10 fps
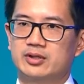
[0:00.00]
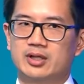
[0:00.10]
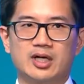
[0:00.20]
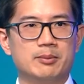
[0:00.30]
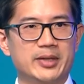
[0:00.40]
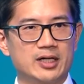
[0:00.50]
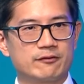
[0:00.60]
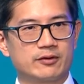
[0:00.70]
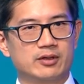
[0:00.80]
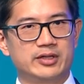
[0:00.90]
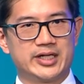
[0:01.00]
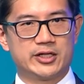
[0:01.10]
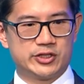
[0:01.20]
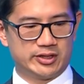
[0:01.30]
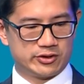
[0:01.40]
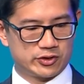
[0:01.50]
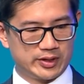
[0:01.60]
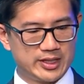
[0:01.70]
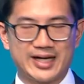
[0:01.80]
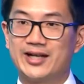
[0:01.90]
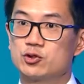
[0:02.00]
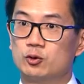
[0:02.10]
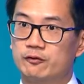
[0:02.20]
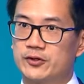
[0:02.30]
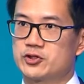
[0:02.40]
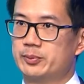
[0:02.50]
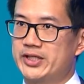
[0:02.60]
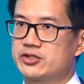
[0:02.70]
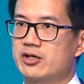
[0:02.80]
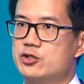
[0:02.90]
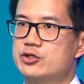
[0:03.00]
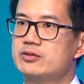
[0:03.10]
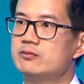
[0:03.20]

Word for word: uh, mainly for the energy industry, and it's all fossil-based hydrogen,